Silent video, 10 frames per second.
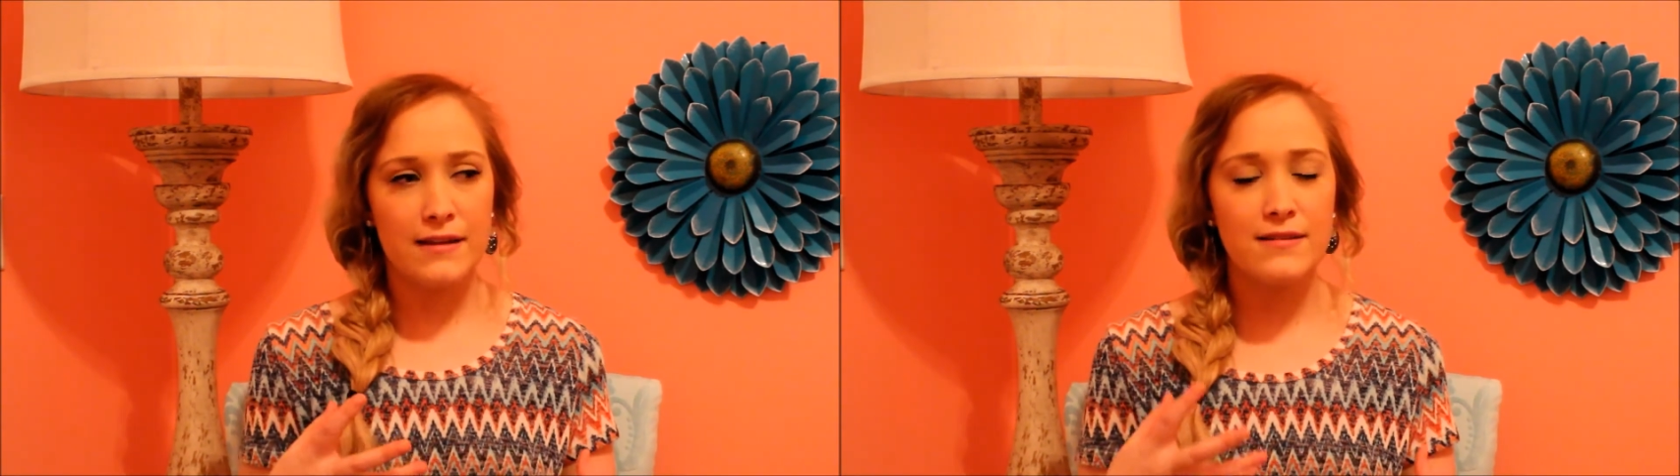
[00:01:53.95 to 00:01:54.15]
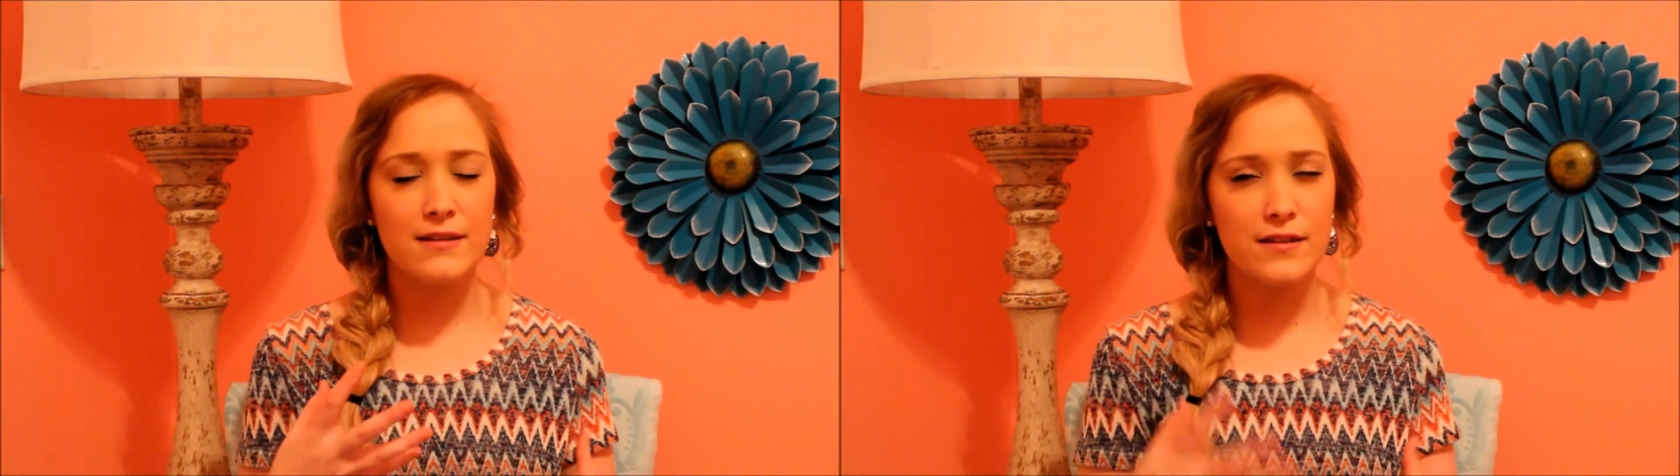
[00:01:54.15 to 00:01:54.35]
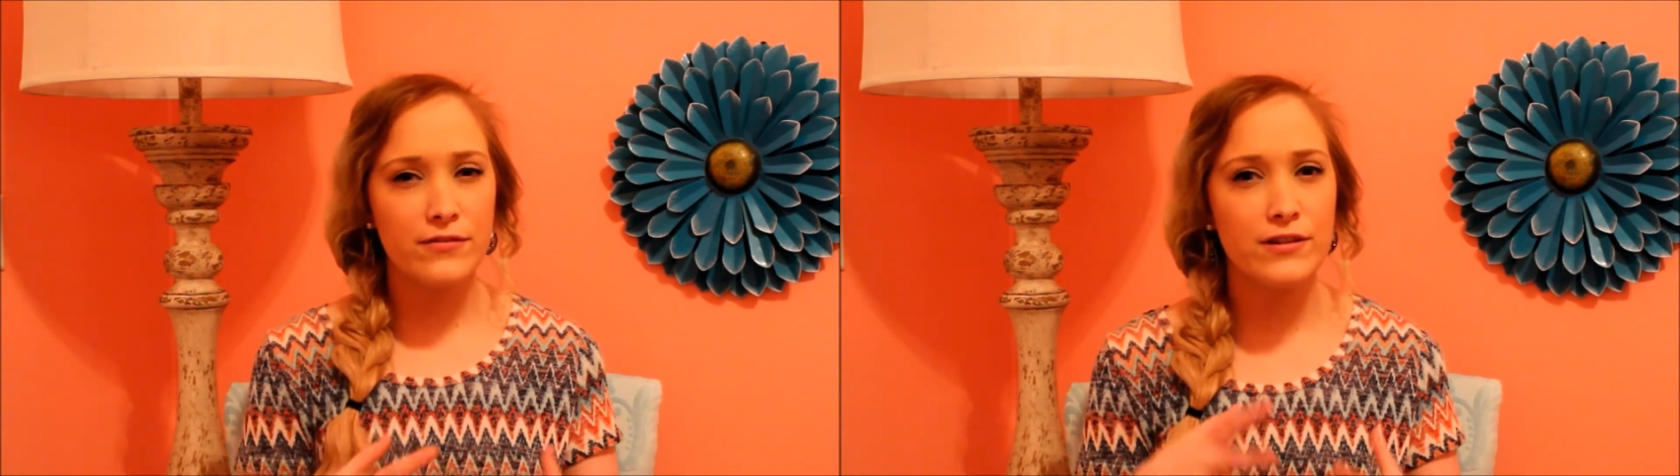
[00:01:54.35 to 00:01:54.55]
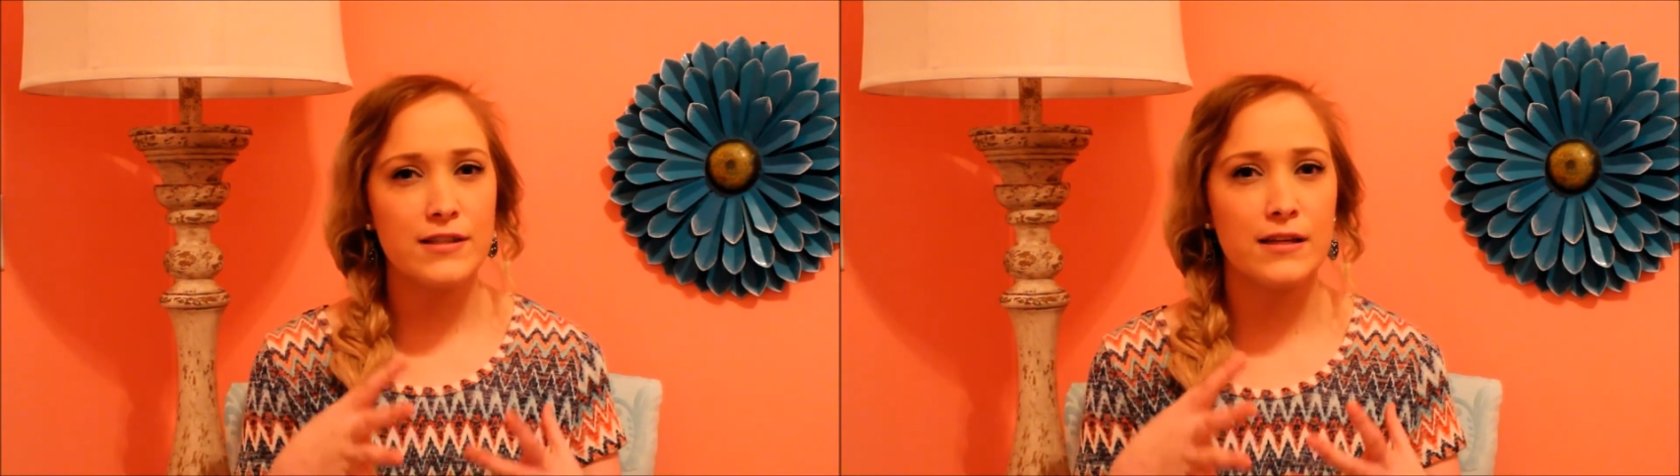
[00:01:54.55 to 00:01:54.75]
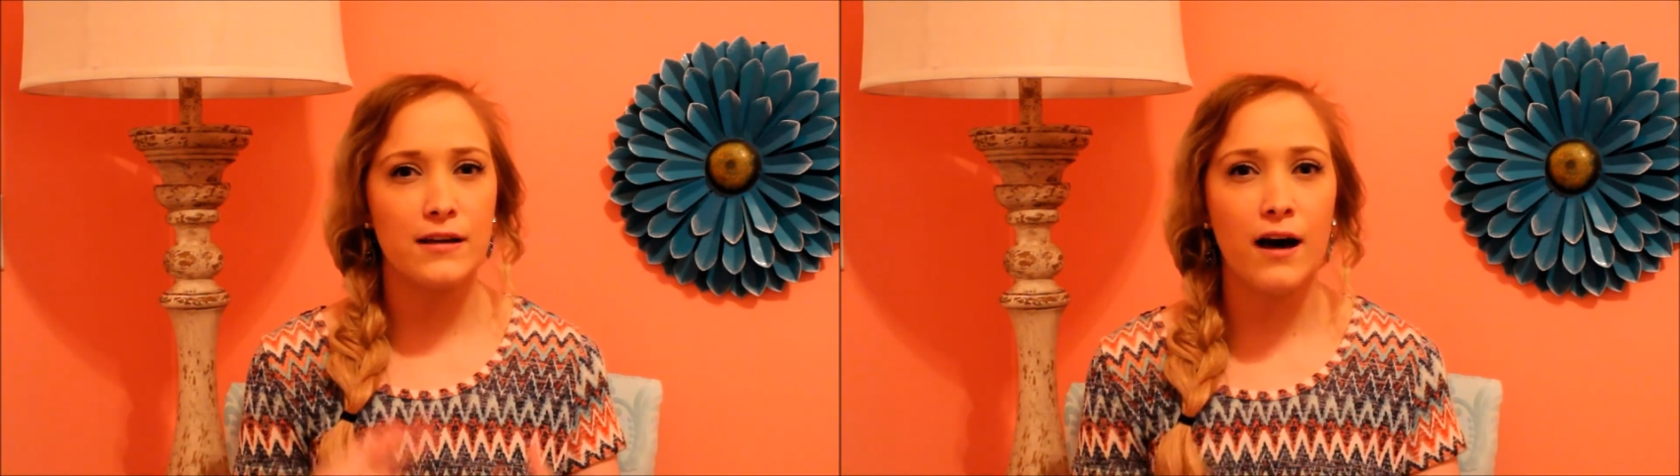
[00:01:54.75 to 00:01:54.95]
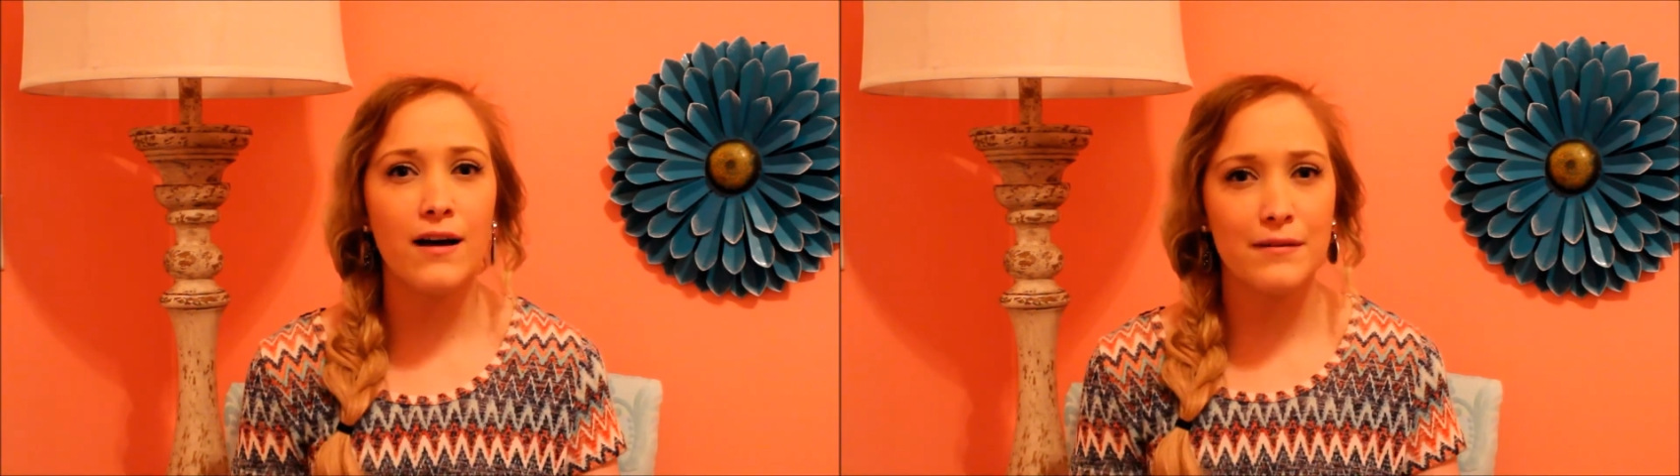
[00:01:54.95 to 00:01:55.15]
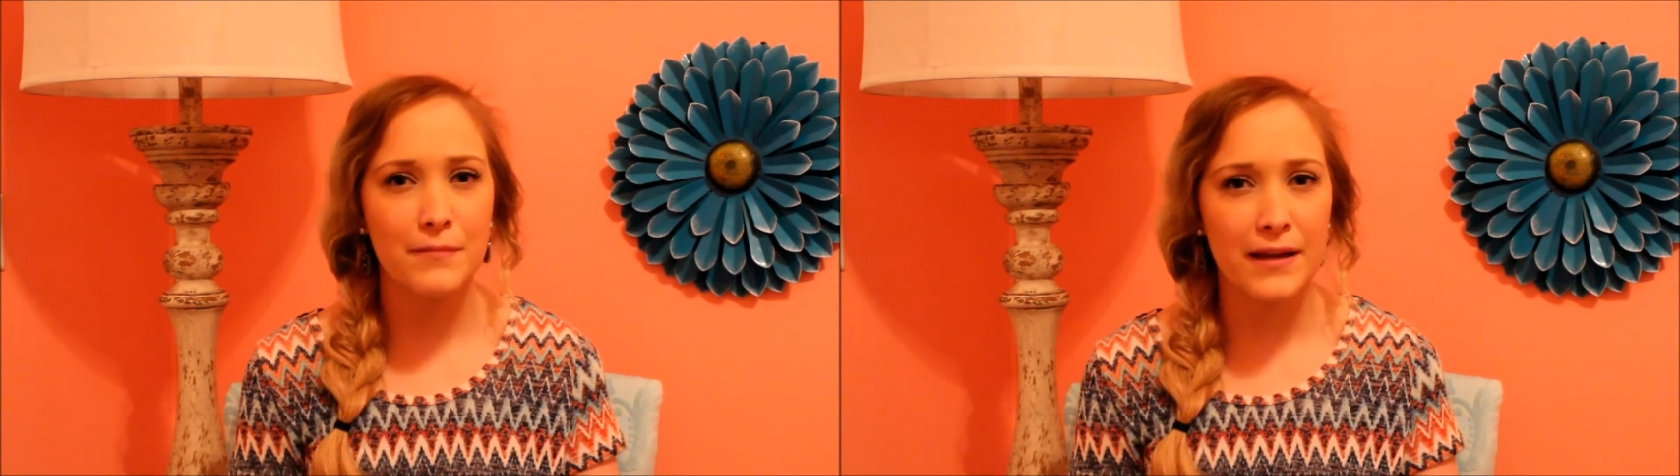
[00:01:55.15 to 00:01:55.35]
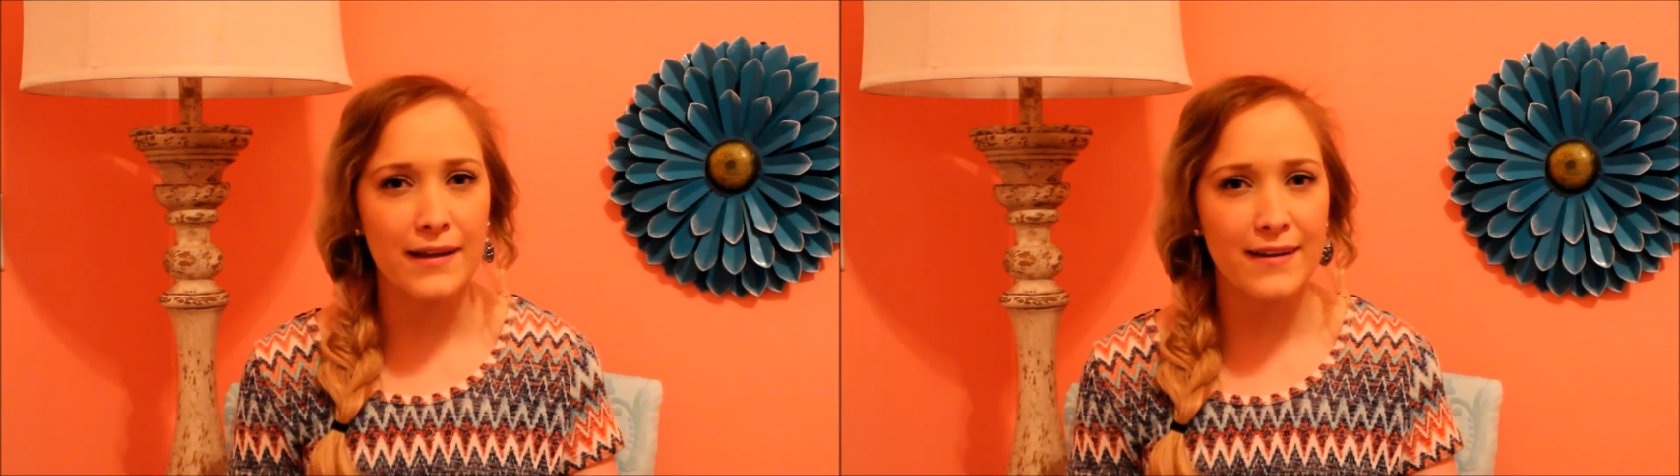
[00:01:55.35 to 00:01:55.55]
It's a difference that God
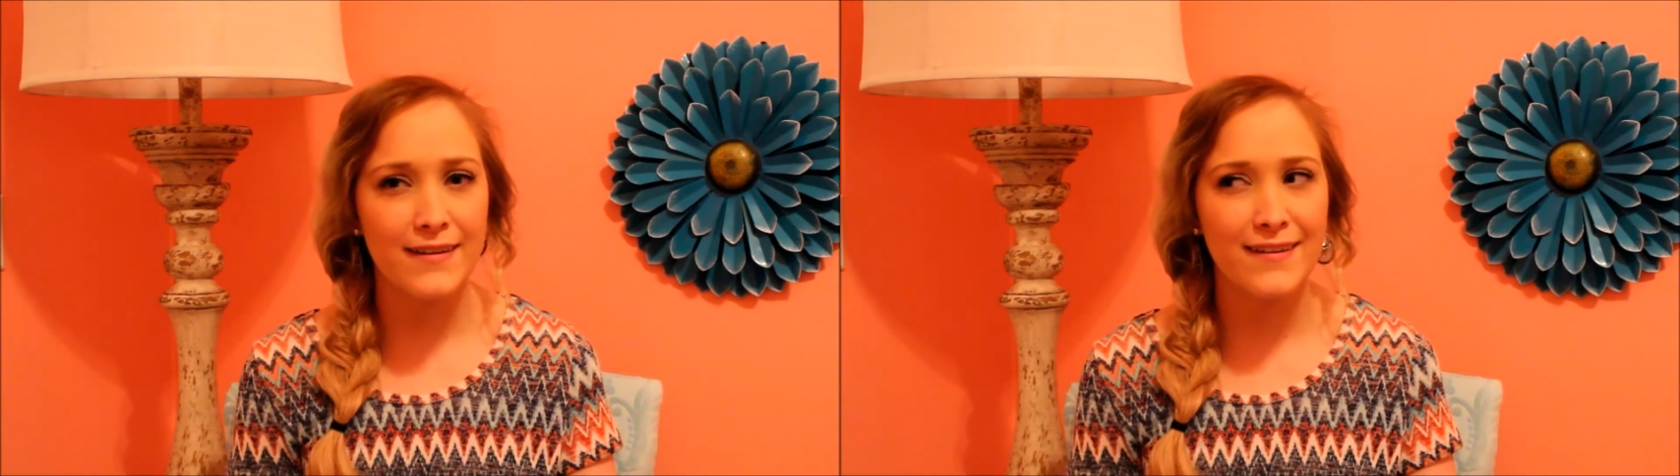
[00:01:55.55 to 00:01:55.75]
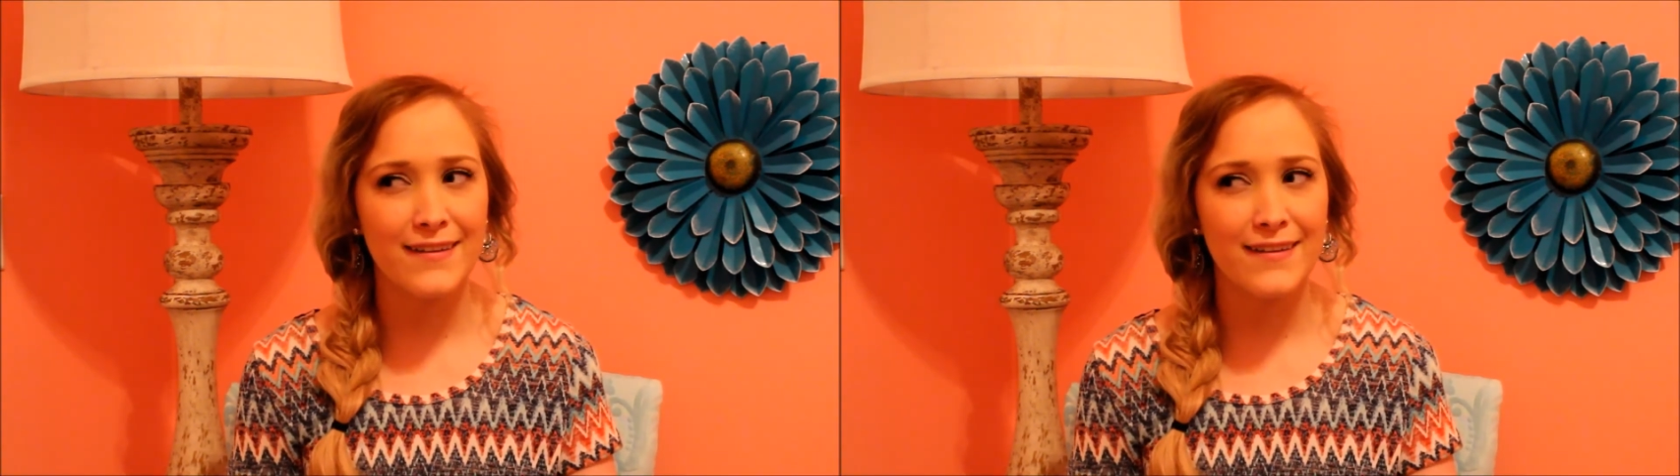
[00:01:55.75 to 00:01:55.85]
made.